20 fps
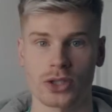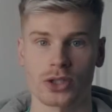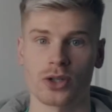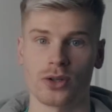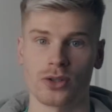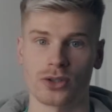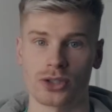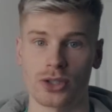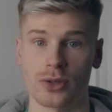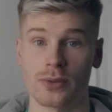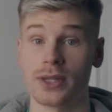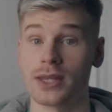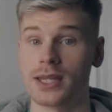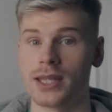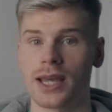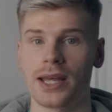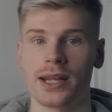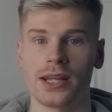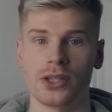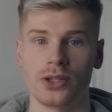shots. So in the
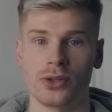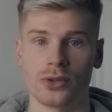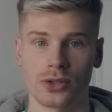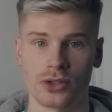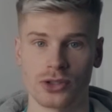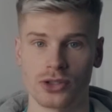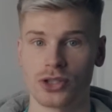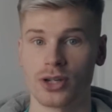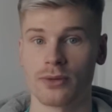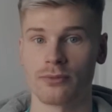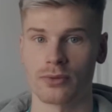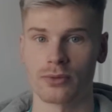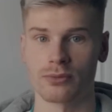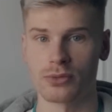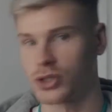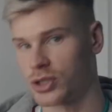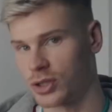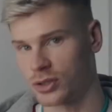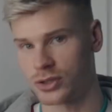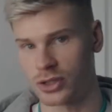edit, you can jump from
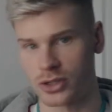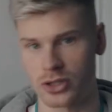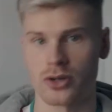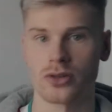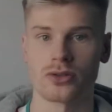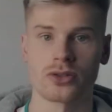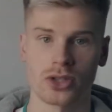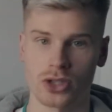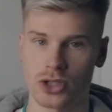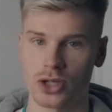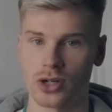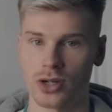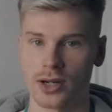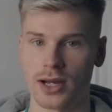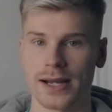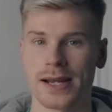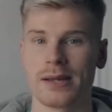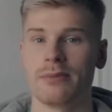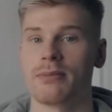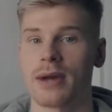shot to shot to shot
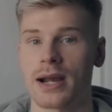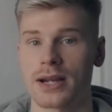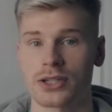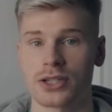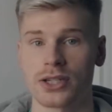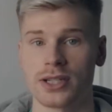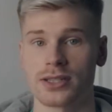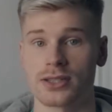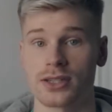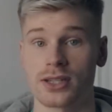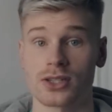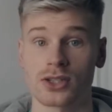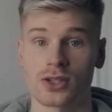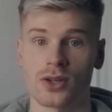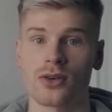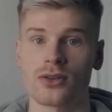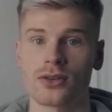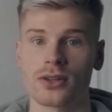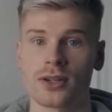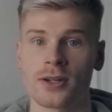and it matches the
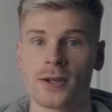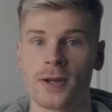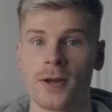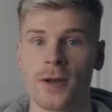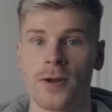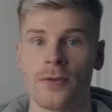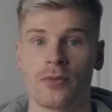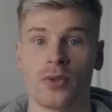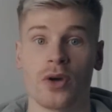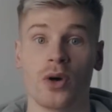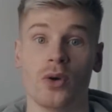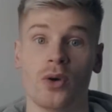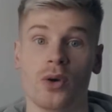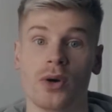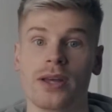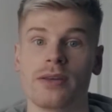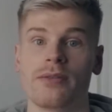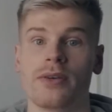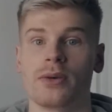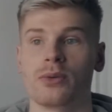song. Or
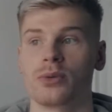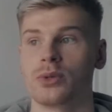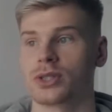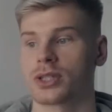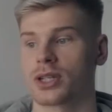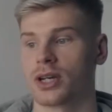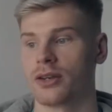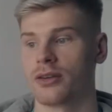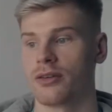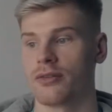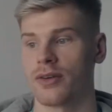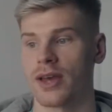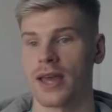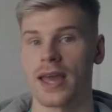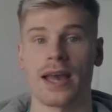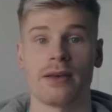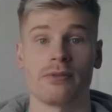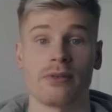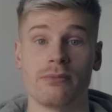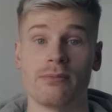if it was kind of a
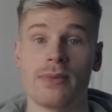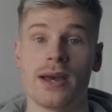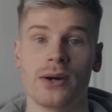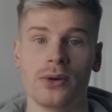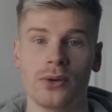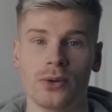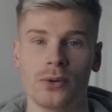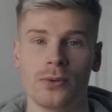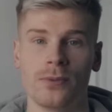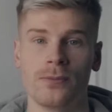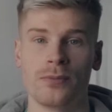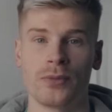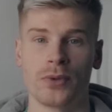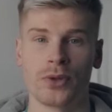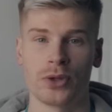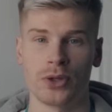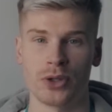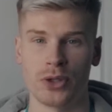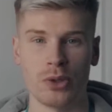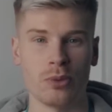heavy metal,
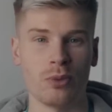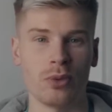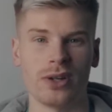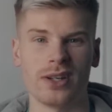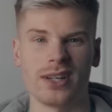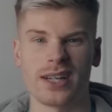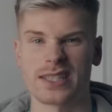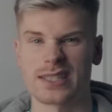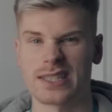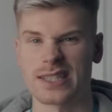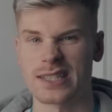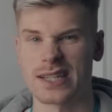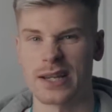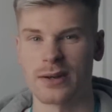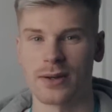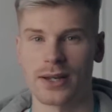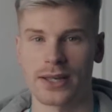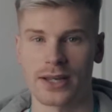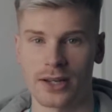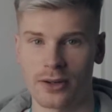you wouldn't
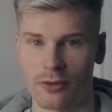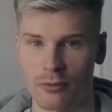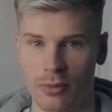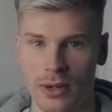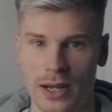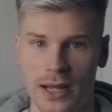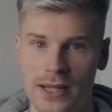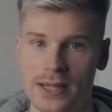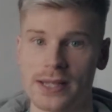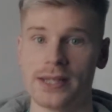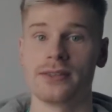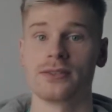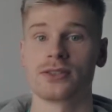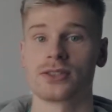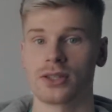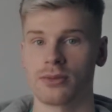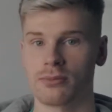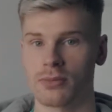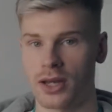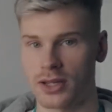necessarily kind of plan in
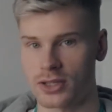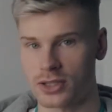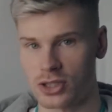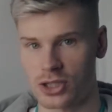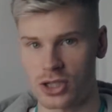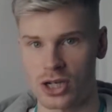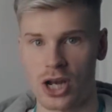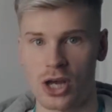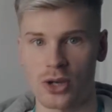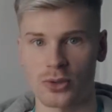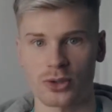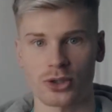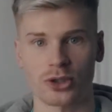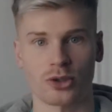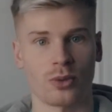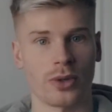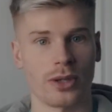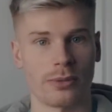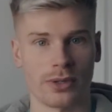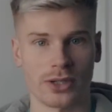some like slow
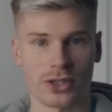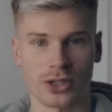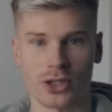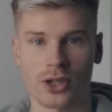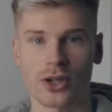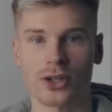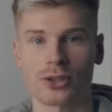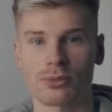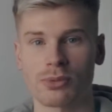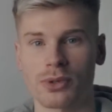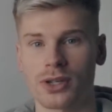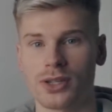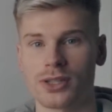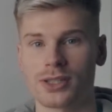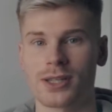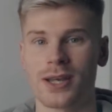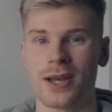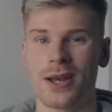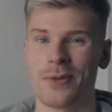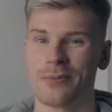sweeping shots because
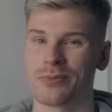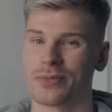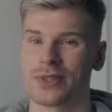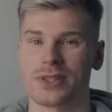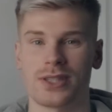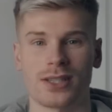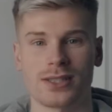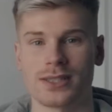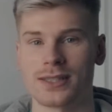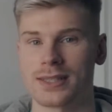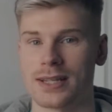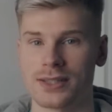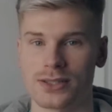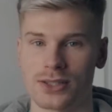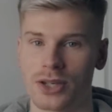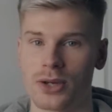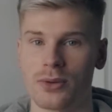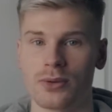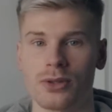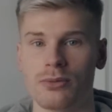it doesn't tend to
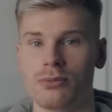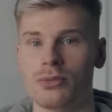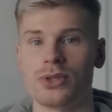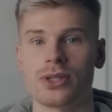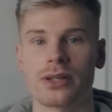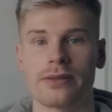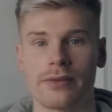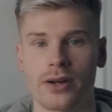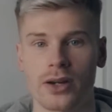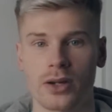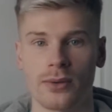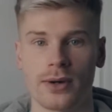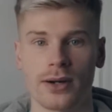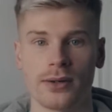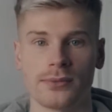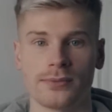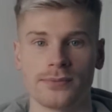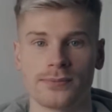go with the music very well.